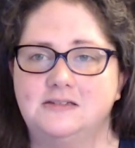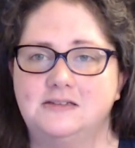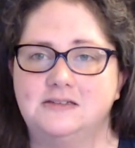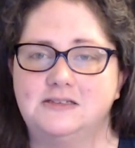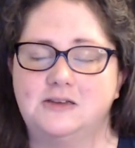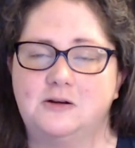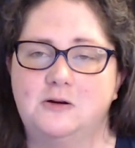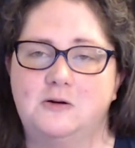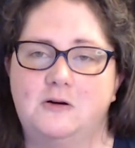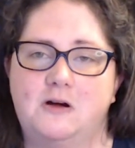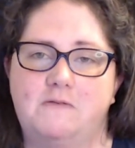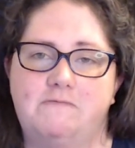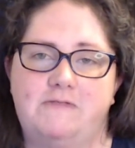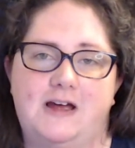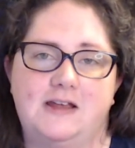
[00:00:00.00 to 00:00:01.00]
So
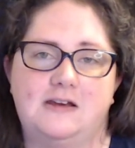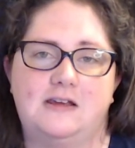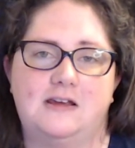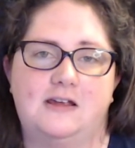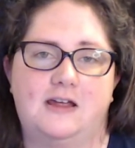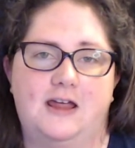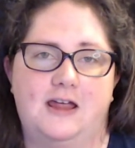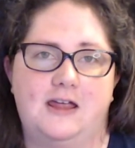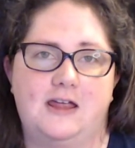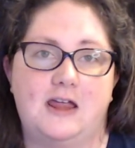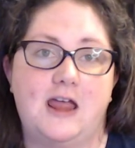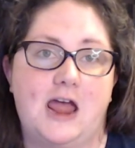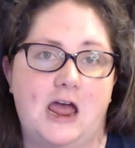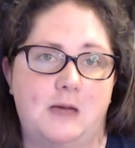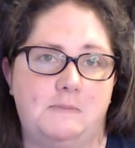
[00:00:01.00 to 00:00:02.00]
finding a
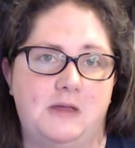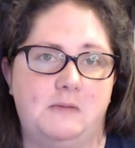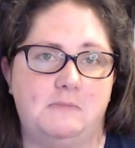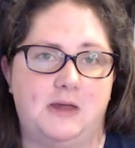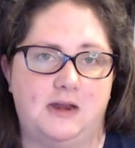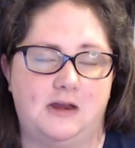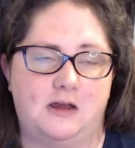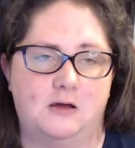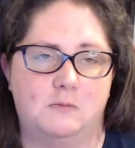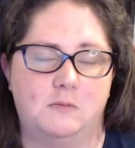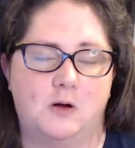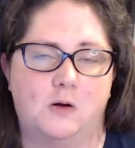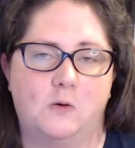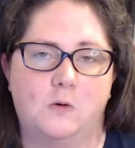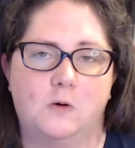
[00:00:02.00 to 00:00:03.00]
happy medium
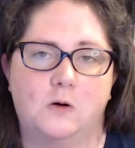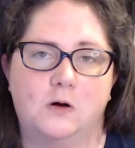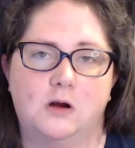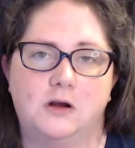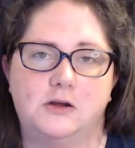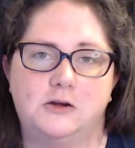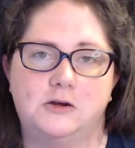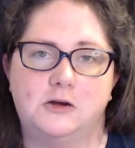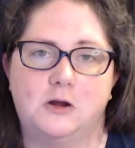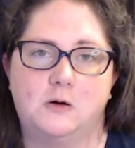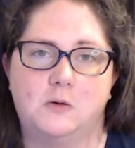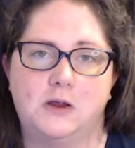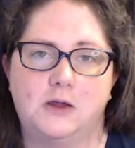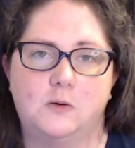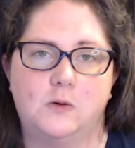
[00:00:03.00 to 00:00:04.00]
or
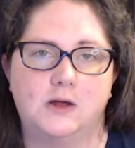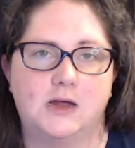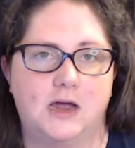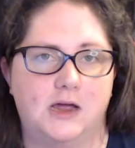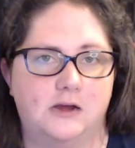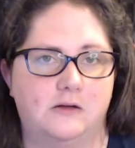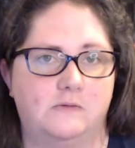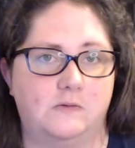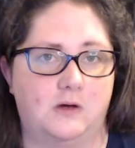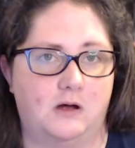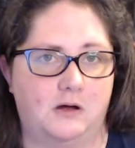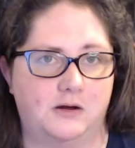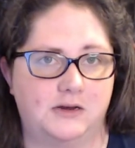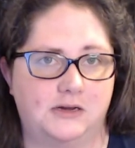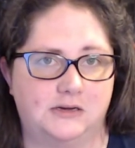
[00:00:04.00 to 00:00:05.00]
knowing what kind of
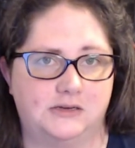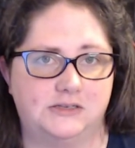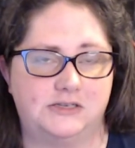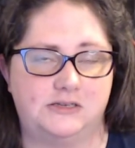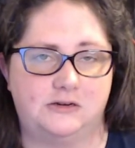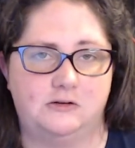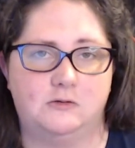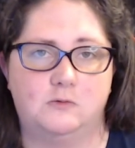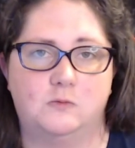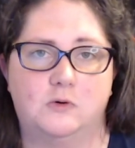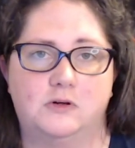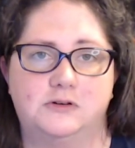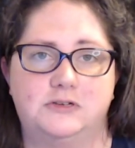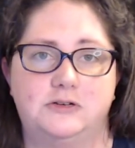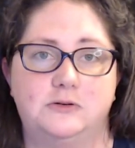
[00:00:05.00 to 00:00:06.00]
audience you
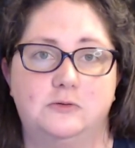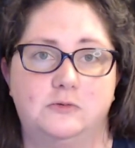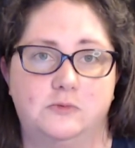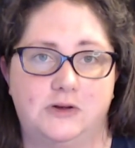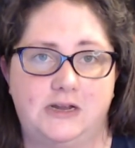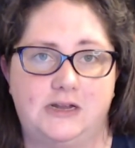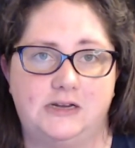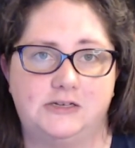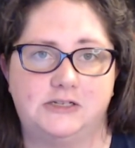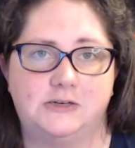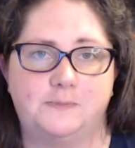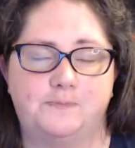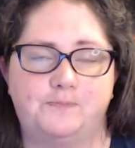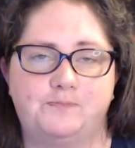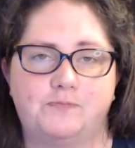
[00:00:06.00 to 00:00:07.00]
want to reach
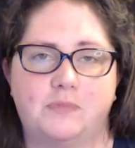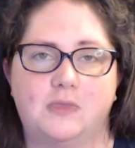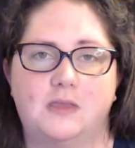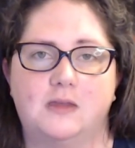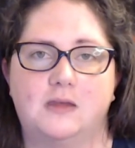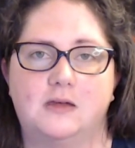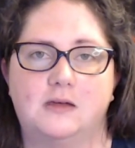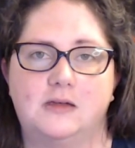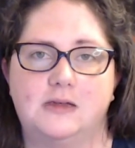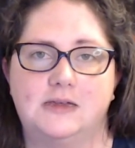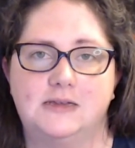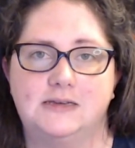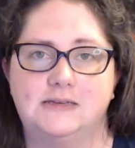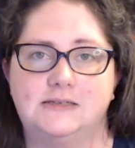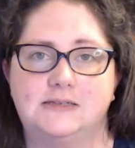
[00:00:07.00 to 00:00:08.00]

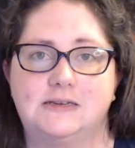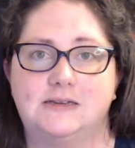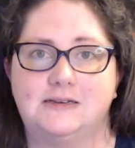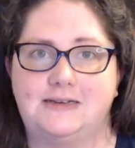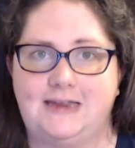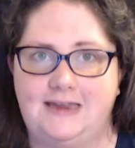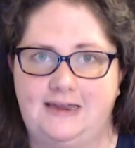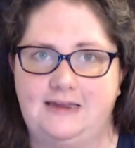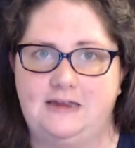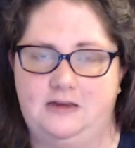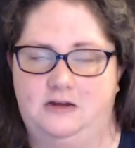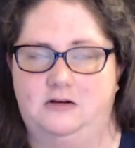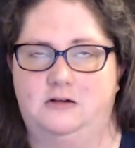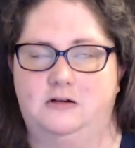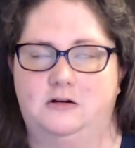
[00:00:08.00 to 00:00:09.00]
is key
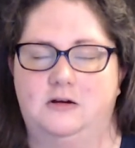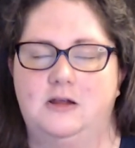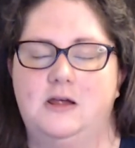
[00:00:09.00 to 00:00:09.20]
here.